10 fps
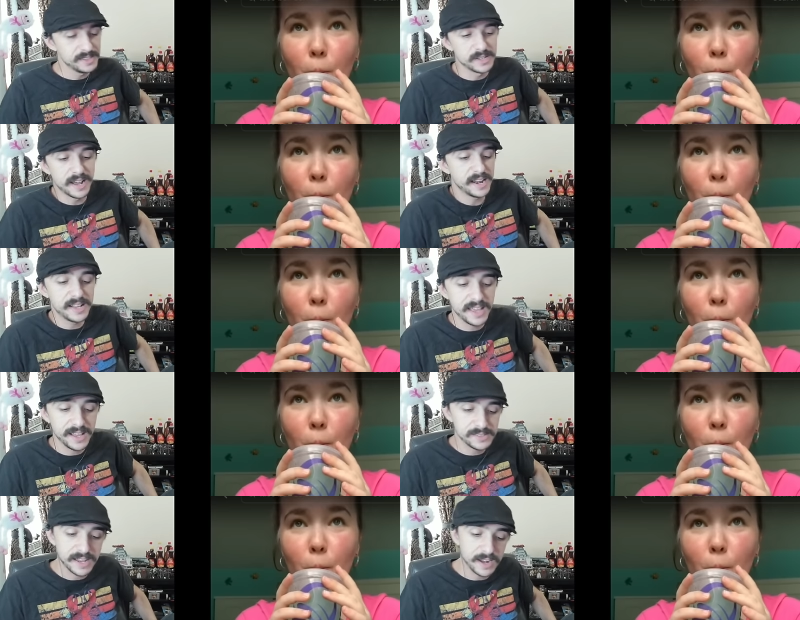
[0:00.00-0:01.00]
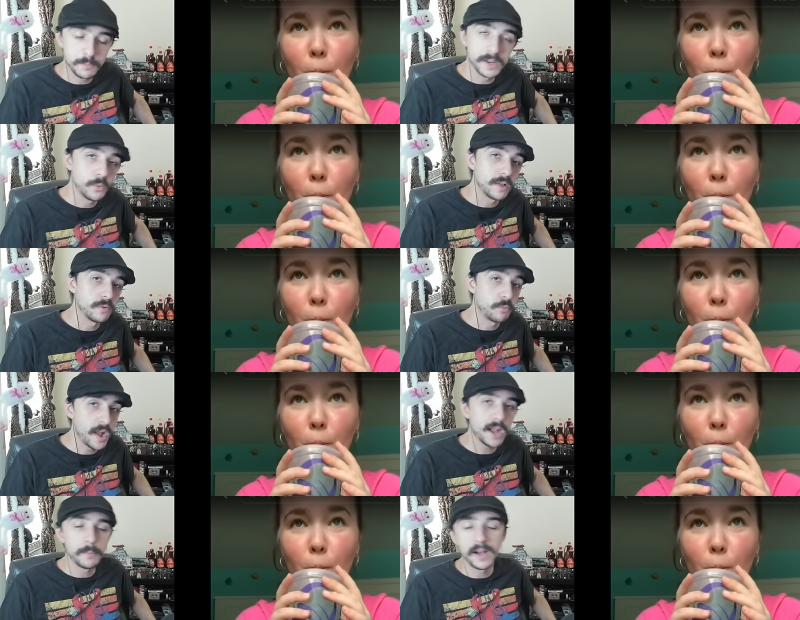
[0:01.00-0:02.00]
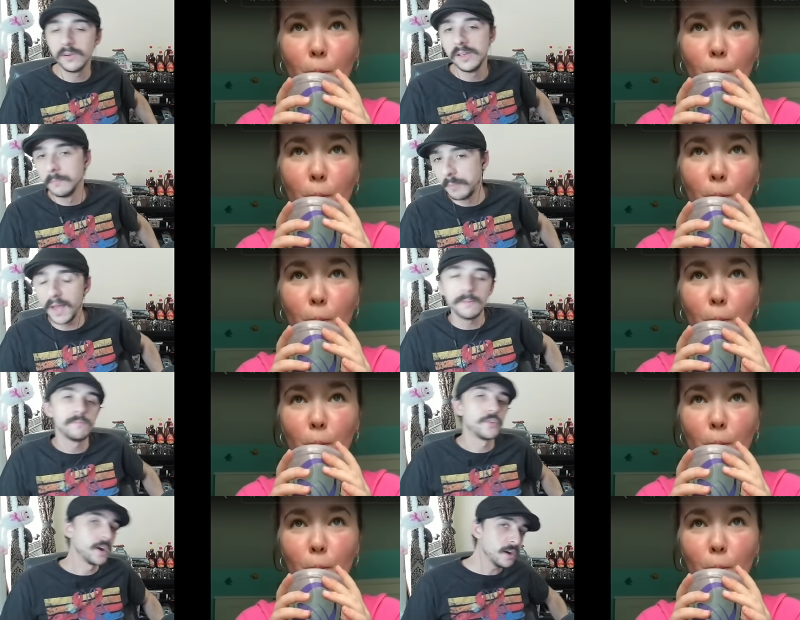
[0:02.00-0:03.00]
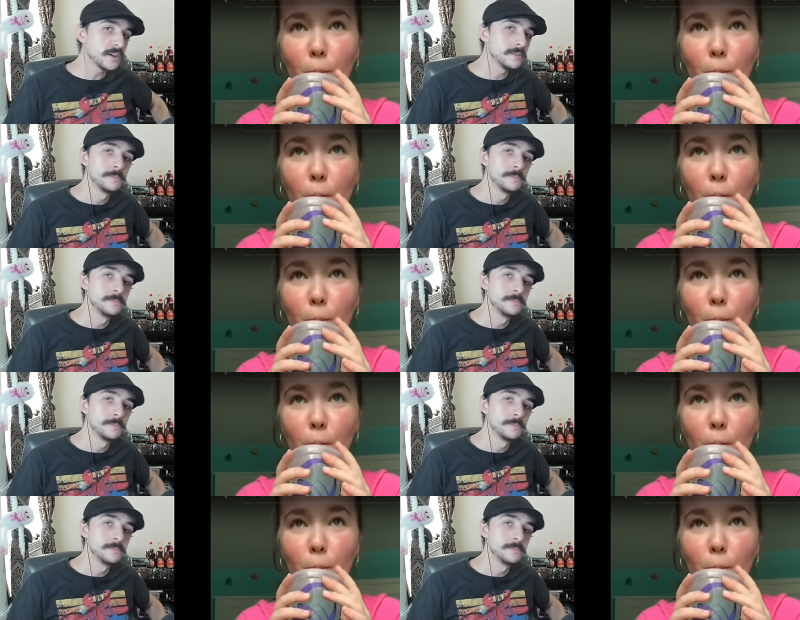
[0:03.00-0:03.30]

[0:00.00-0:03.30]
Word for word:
Speaker 1: are not any gains that anybody would ever brag about. But for her,